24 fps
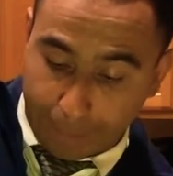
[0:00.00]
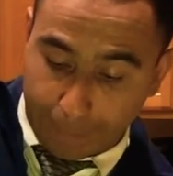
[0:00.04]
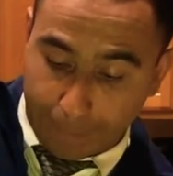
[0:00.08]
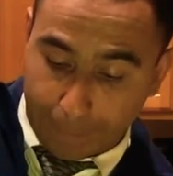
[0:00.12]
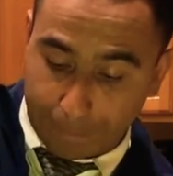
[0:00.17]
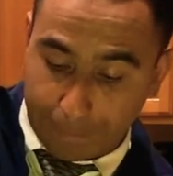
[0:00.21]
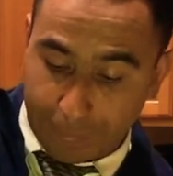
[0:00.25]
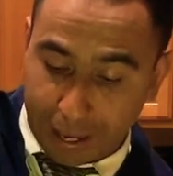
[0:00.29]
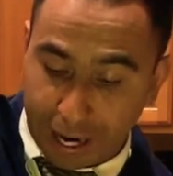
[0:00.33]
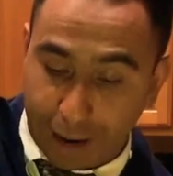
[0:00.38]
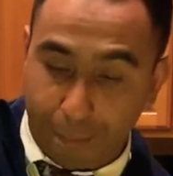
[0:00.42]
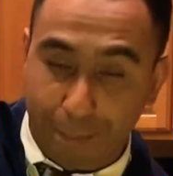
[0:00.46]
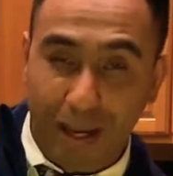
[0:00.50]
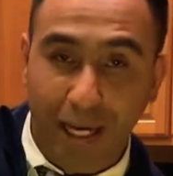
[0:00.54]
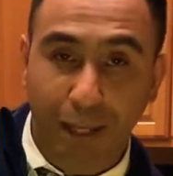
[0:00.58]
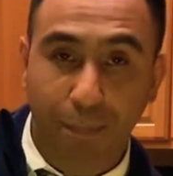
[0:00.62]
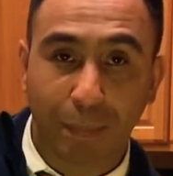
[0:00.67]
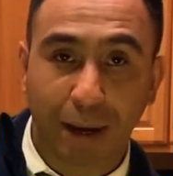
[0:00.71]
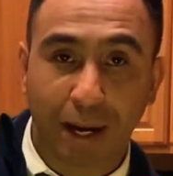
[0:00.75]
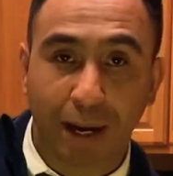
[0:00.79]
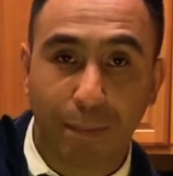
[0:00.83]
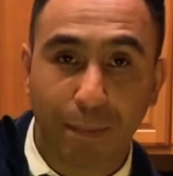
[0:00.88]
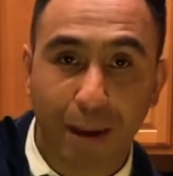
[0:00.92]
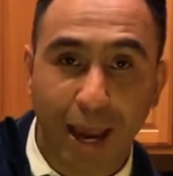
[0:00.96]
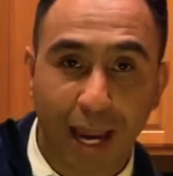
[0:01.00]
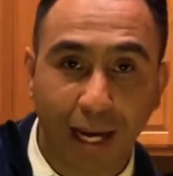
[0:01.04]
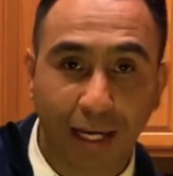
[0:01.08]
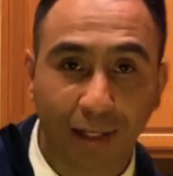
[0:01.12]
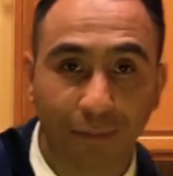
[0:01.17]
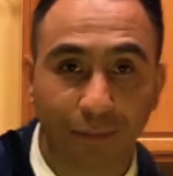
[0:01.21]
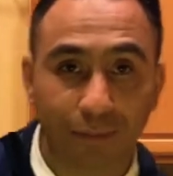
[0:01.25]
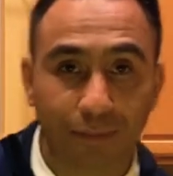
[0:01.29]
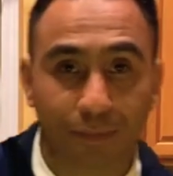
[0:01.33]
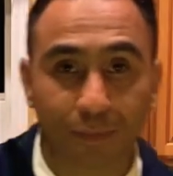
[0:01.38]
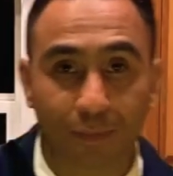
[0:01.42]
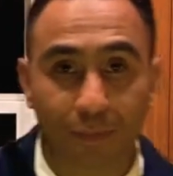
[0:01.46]
Bada bing, bada bang.
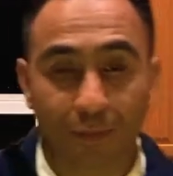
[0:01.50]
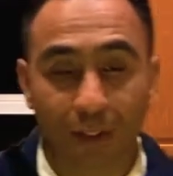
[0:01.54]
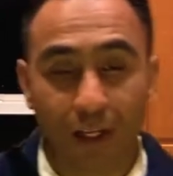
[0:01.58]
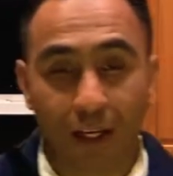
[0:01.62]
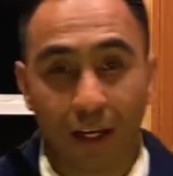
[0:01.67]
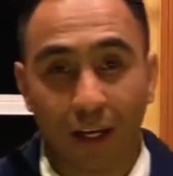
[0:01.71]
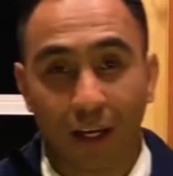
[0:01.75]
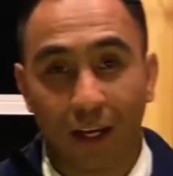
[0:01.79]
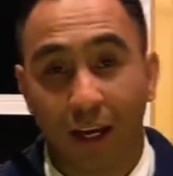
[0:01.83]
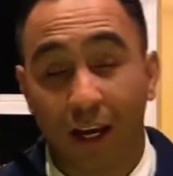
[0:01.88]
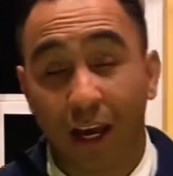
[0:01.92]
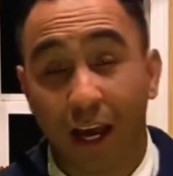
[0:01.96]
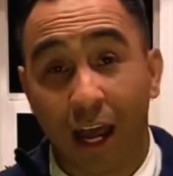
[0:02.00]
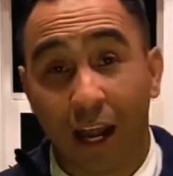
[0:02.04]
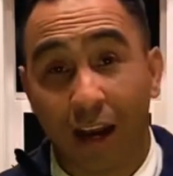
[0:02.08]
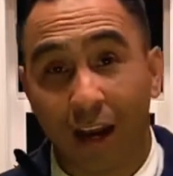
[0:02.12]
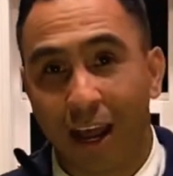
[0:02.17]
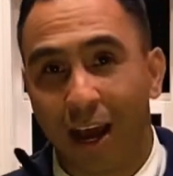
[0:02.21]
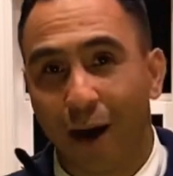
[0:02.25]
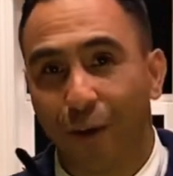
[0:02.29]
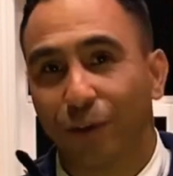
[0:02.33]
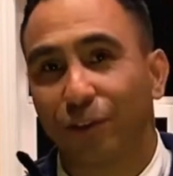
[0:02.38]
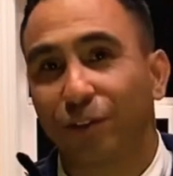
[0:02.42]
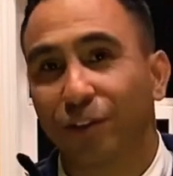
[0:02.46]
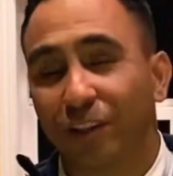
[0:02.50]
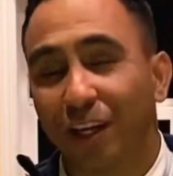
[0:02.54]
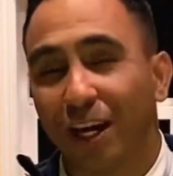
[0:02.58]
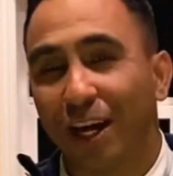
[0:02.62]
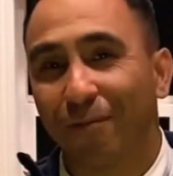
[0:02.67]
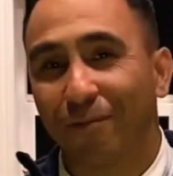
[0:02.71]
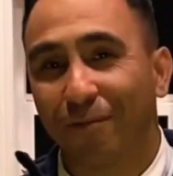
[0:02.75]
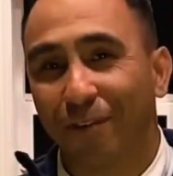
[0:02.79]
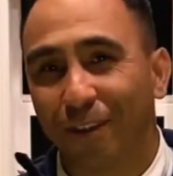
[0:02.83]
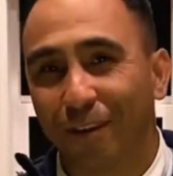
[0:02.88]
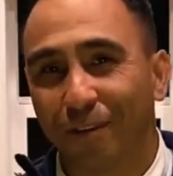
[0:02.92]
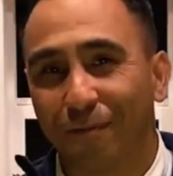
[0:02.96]
And now it's time for
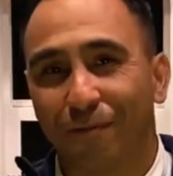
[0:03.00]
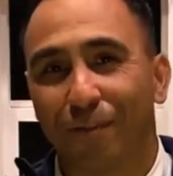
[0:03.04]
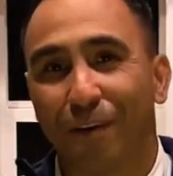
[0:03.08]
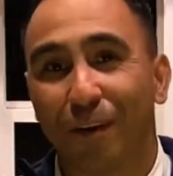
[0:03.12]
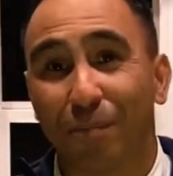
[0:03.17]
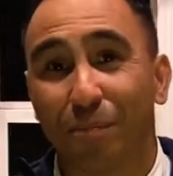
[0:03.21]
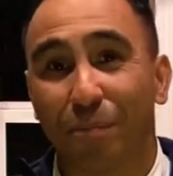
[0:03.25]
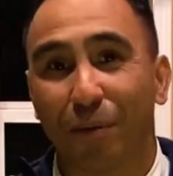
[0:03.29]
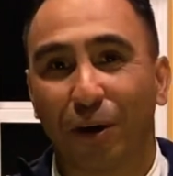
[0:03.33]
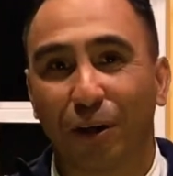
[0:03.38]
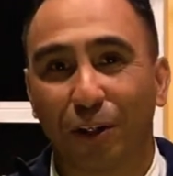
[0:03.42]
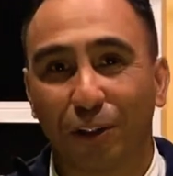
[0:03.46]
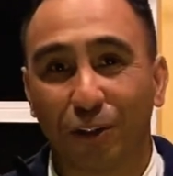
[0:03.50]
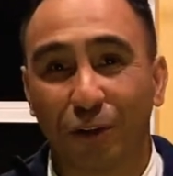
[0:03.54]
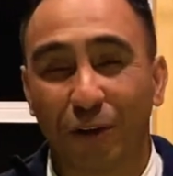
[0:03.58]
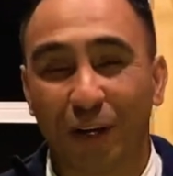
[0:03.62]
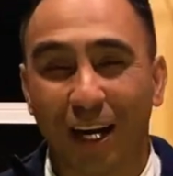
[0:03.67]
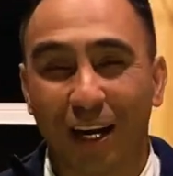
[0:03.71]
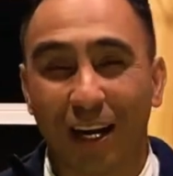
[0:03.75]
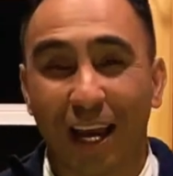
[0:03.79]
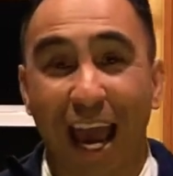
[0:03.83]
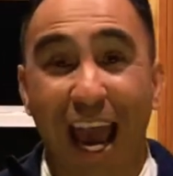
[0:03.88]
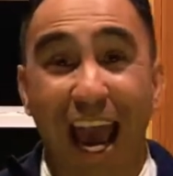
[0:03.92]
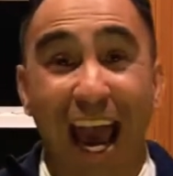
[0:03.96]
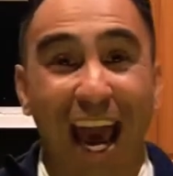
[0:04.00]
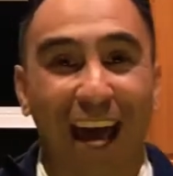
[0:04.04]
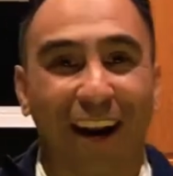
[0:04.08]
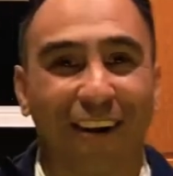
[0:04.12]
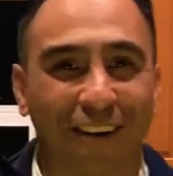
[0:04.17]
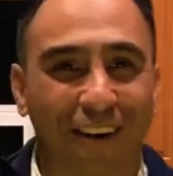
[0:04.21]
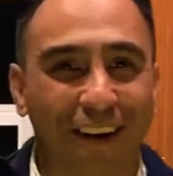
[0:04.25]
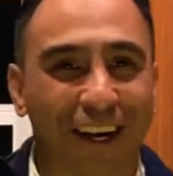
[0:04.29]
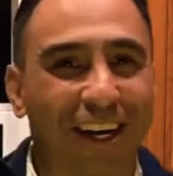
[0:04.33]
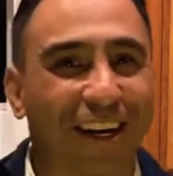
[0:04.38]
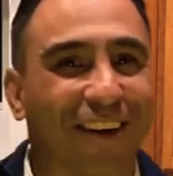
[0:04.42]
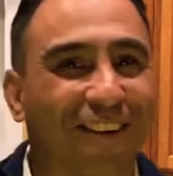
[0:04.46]
the fun part to add our
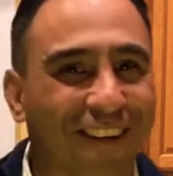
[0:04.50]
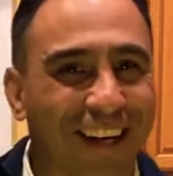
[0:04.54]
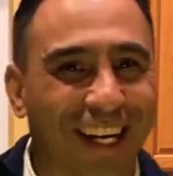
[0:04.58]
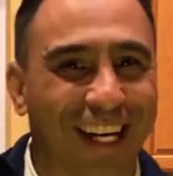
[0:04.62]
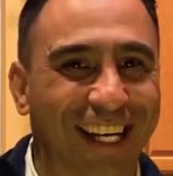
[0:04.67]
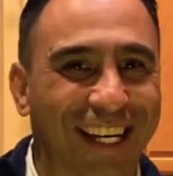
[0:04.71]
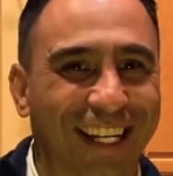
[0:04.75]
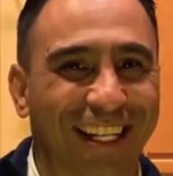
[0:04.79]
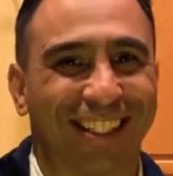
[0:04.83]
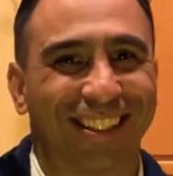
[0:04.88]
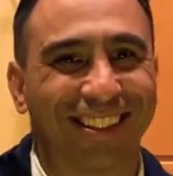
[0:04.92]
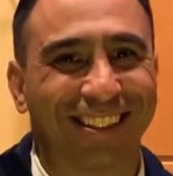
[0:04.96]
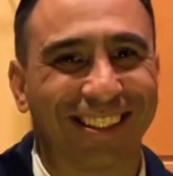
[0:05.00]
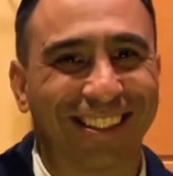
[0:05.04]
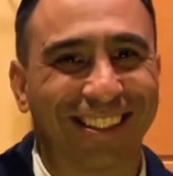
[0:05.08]
ingredients.